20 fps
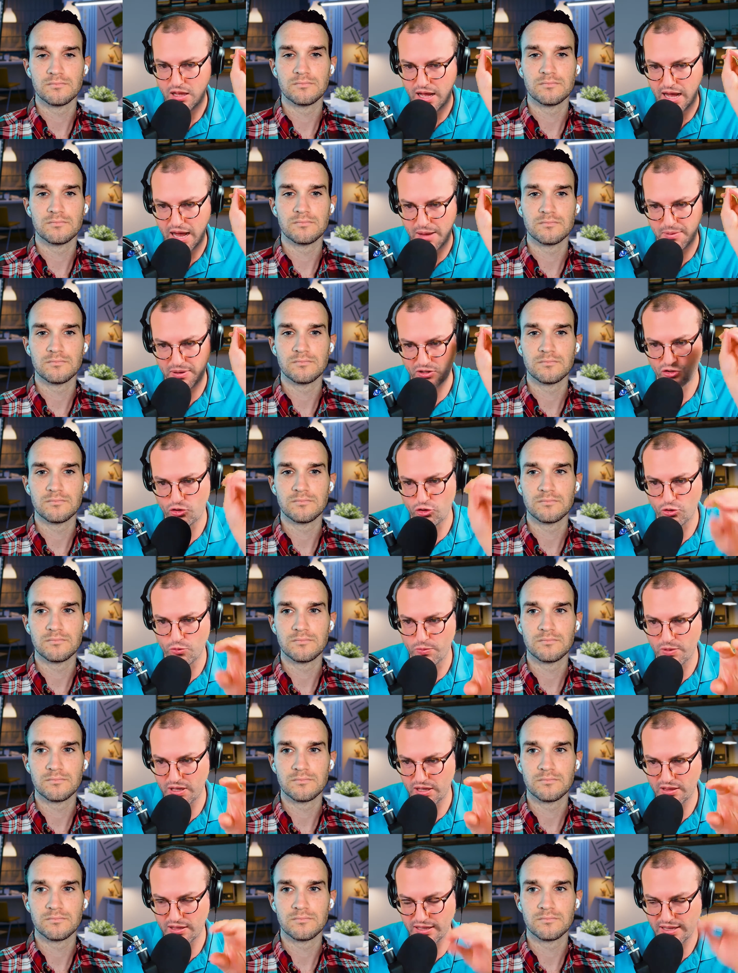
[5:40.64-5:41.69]
Speaker 1: I'm
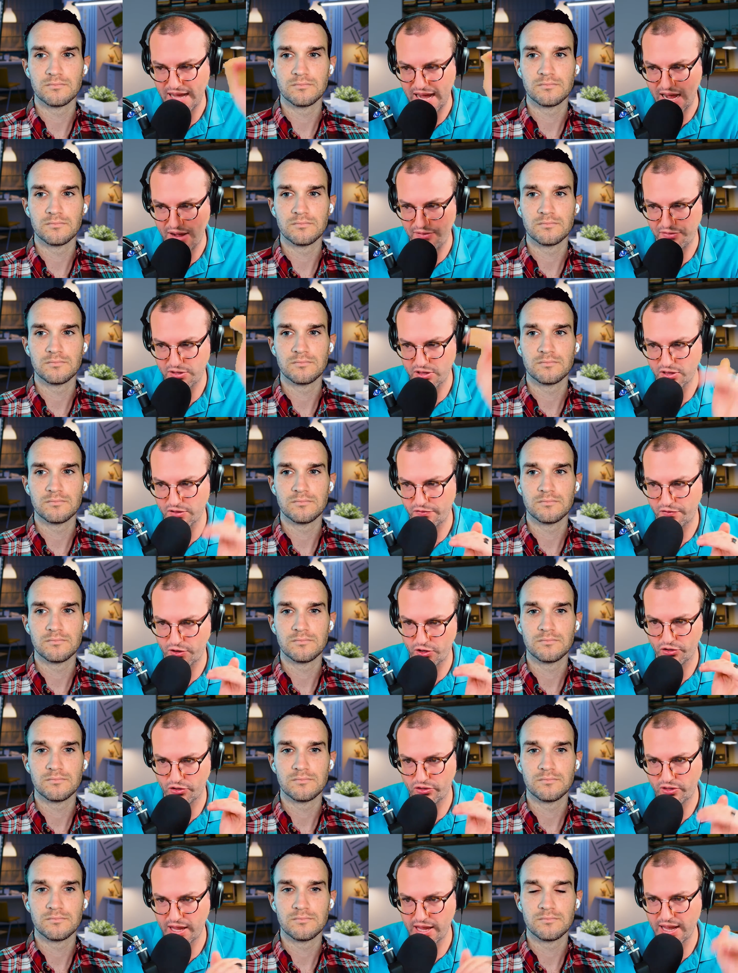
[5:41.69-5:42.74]
assuming that after the
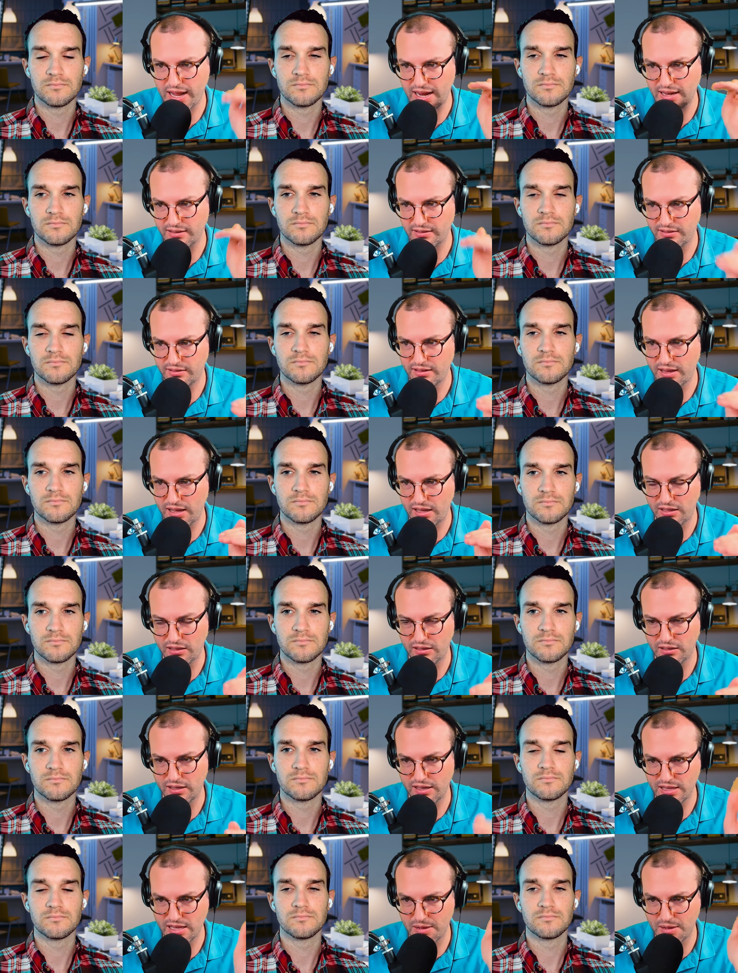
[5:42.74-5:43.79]
first day I
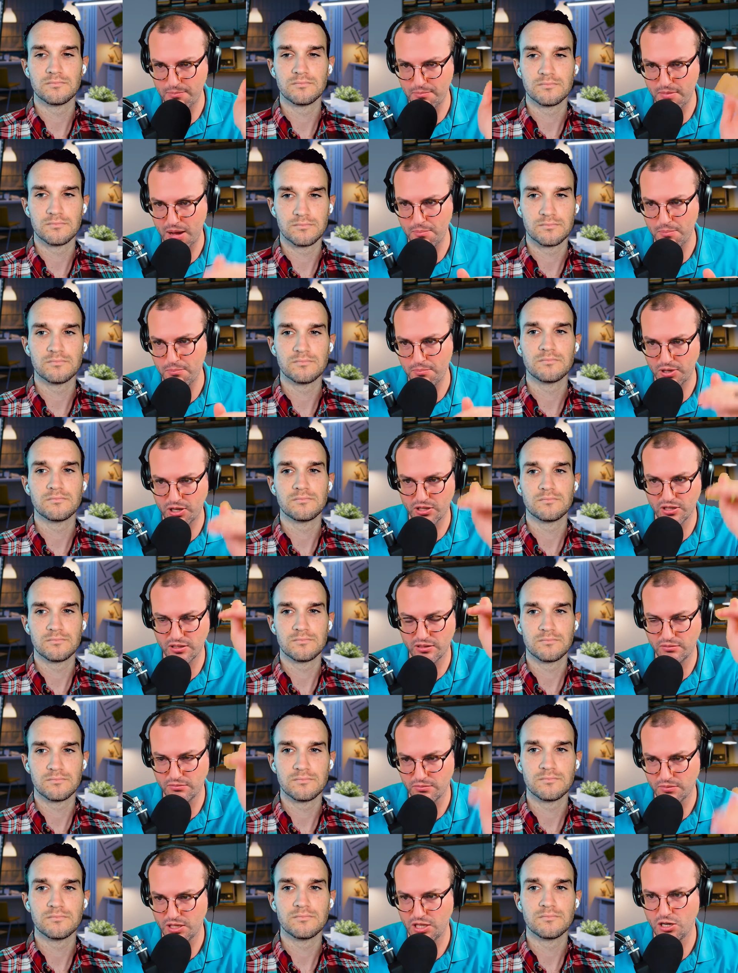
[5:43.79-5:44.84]
sell, and I'm I'm
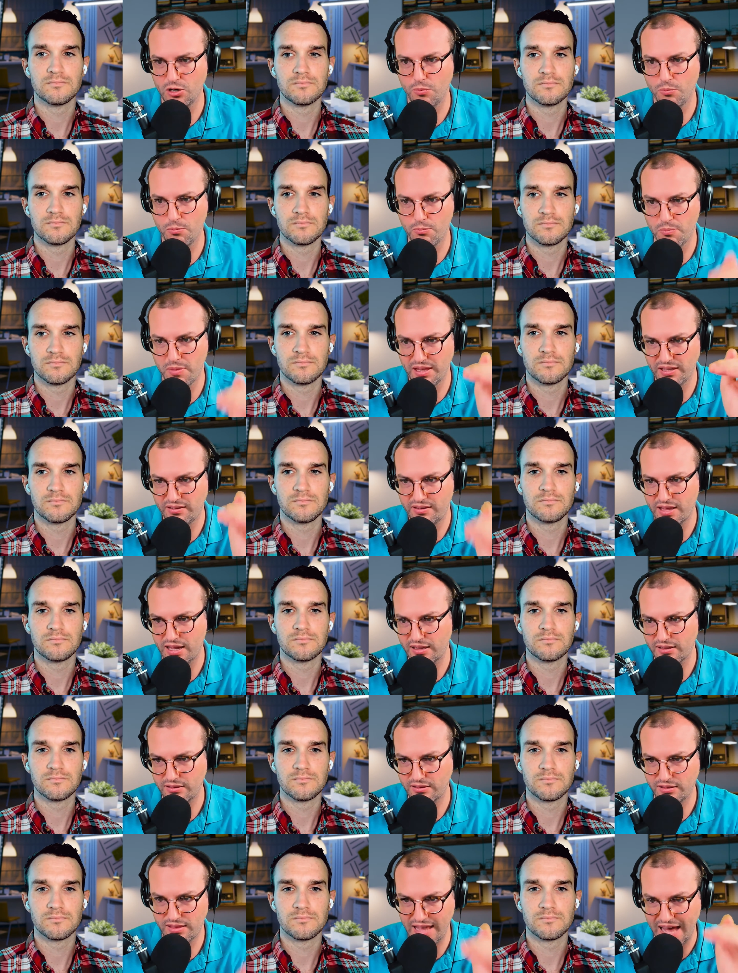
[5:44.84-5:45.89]
gonna, you know, miss
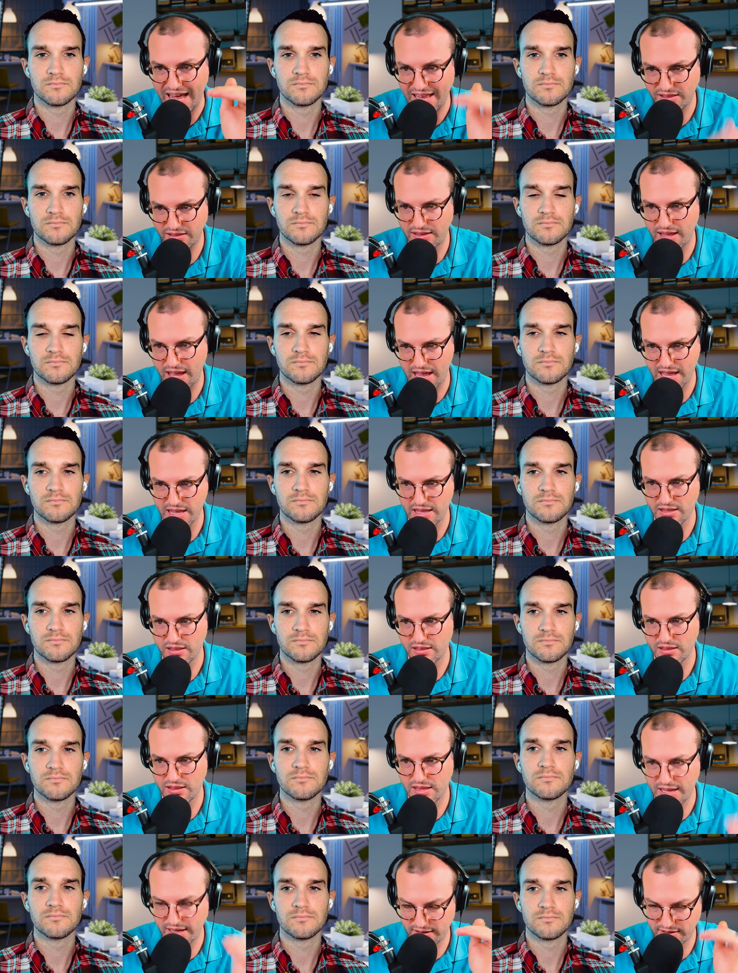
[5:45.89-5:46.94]
that that day,
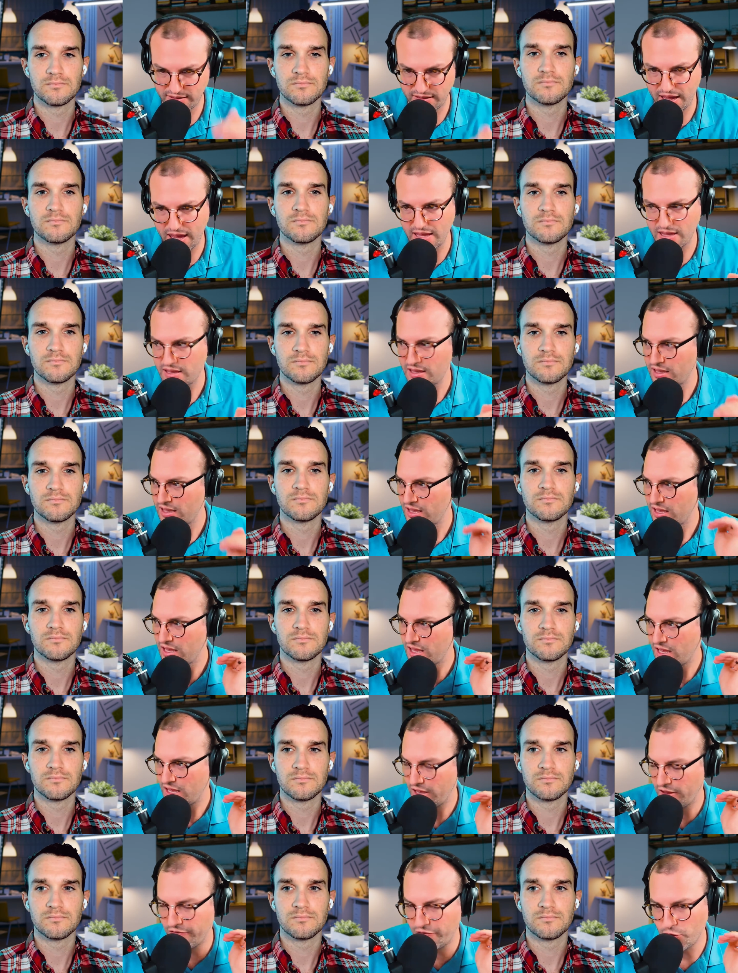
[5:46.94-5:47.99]
the next day.
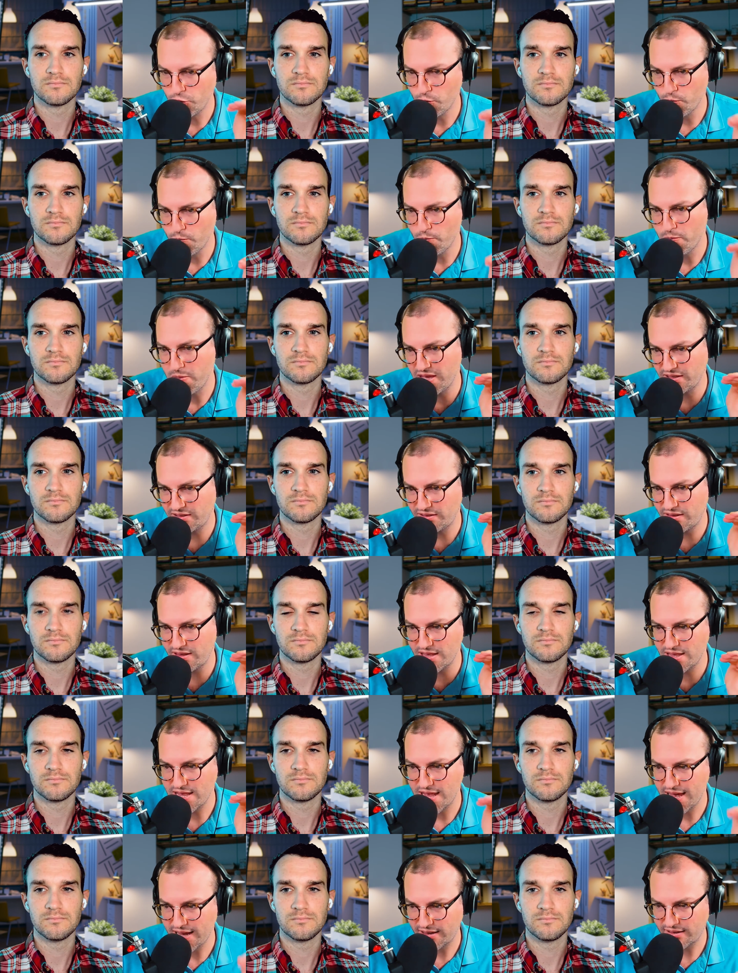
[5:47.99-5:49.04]
If you miss the
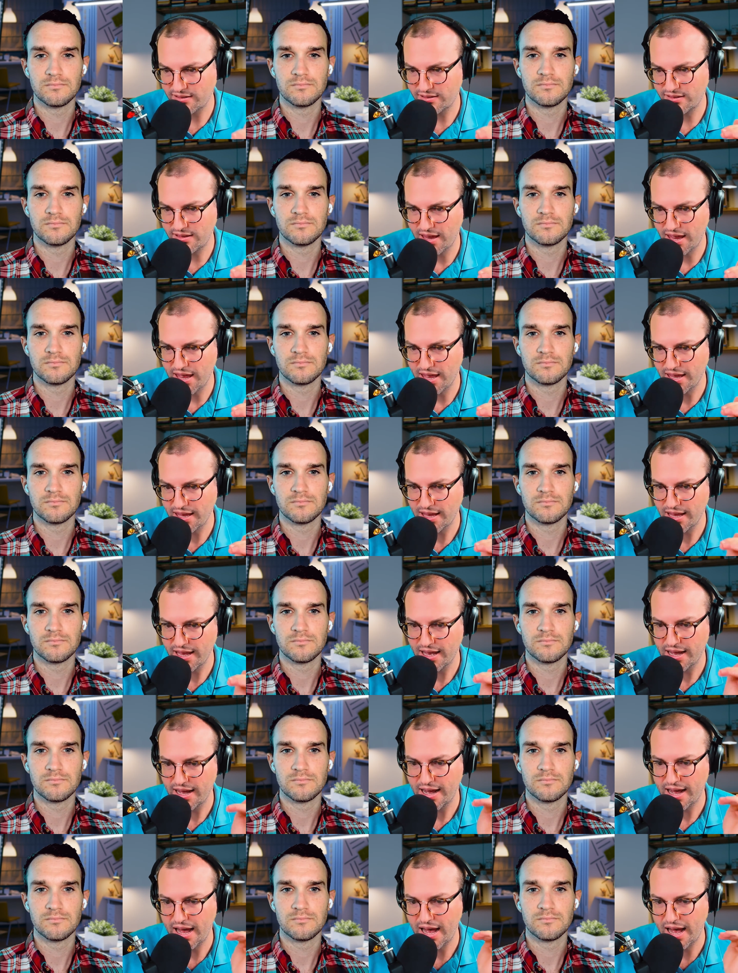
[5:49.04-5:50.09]
next day,
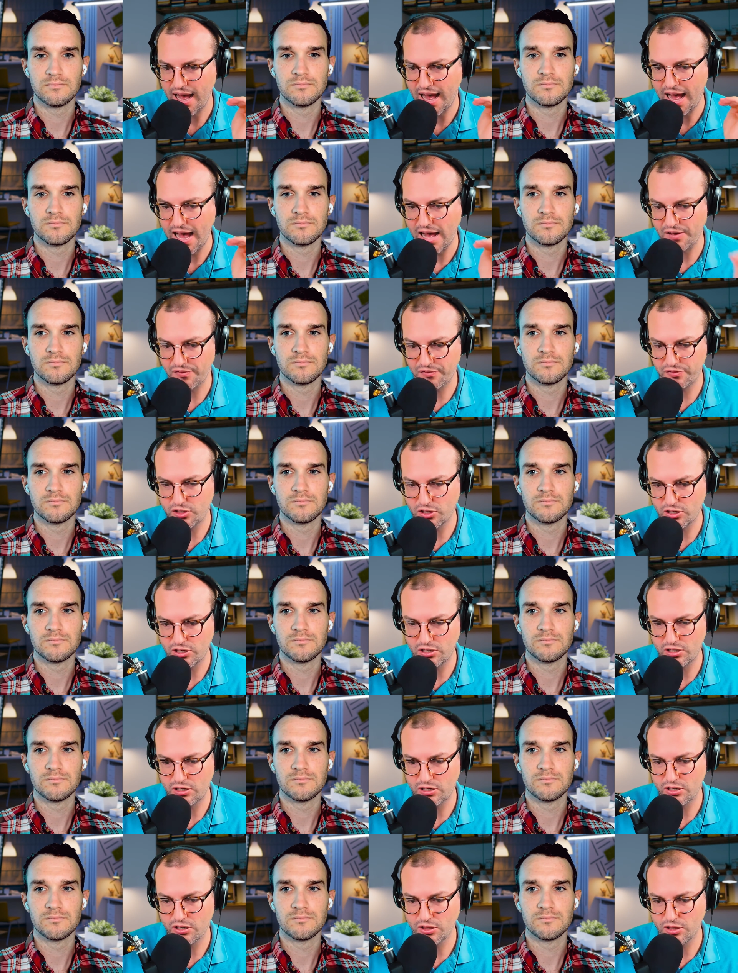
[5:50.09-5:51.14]

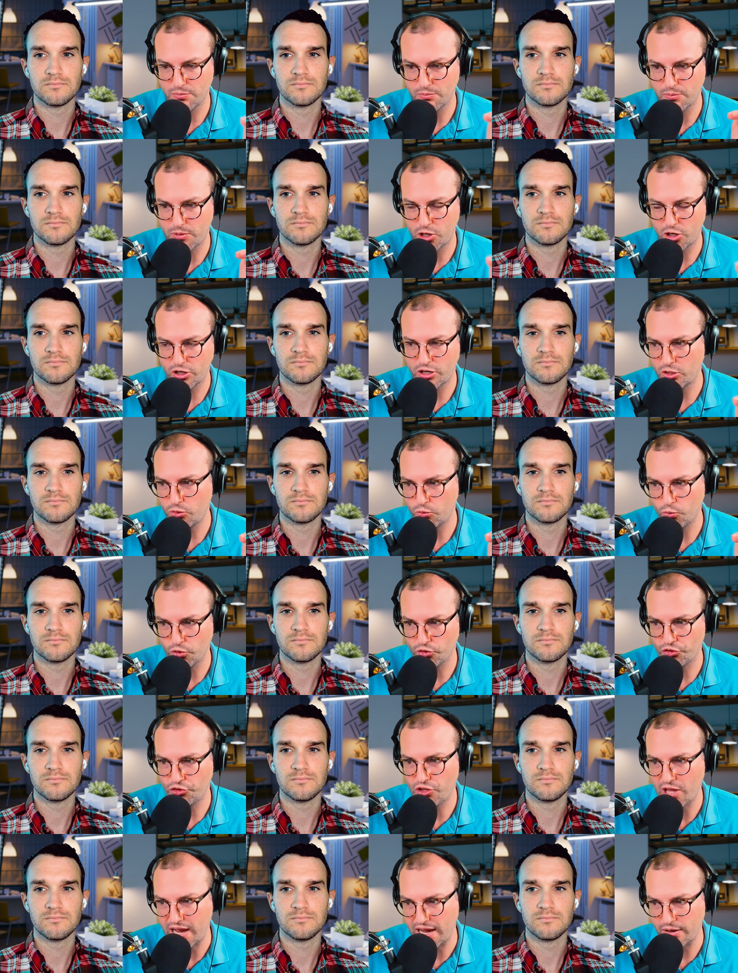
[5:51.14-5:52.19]
after the market
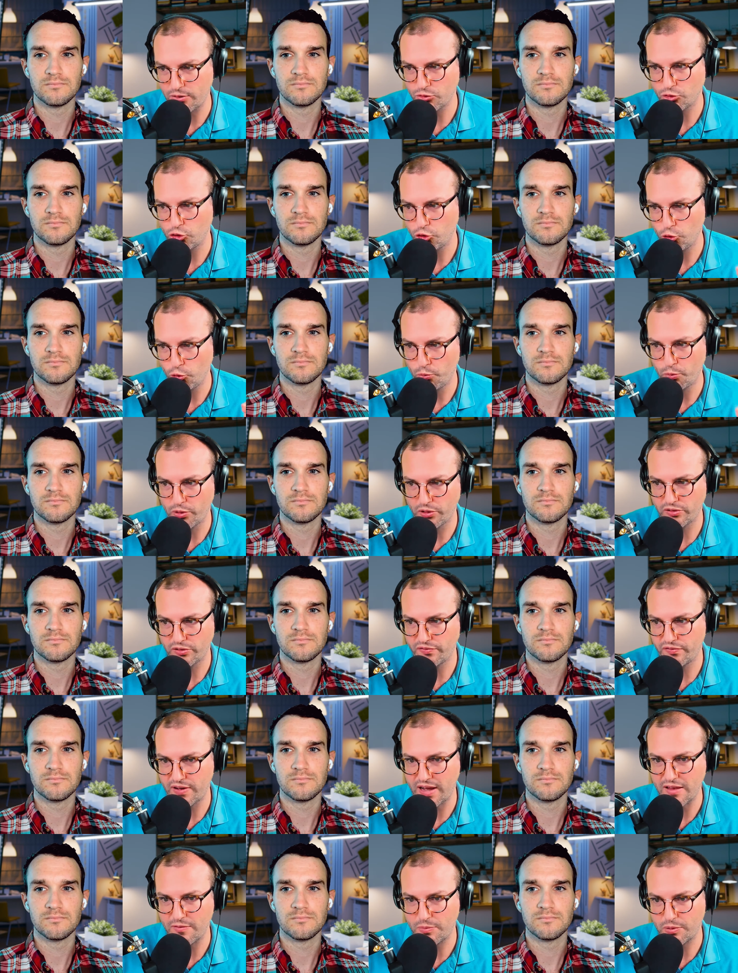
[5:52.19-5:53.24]
was down two point
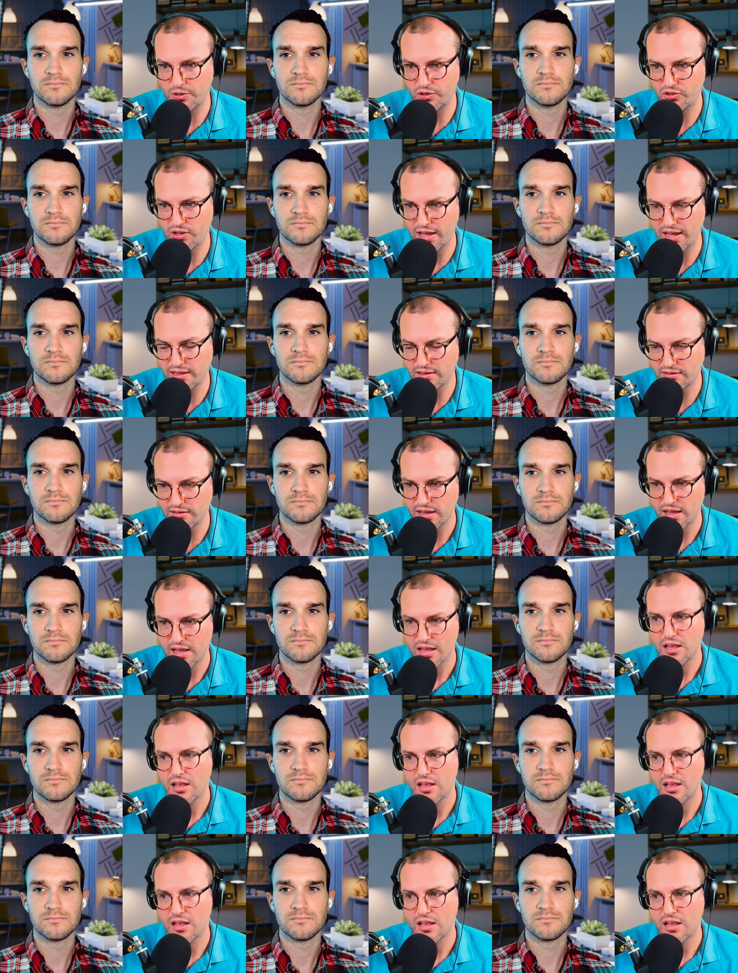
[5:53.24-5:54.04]
five percent,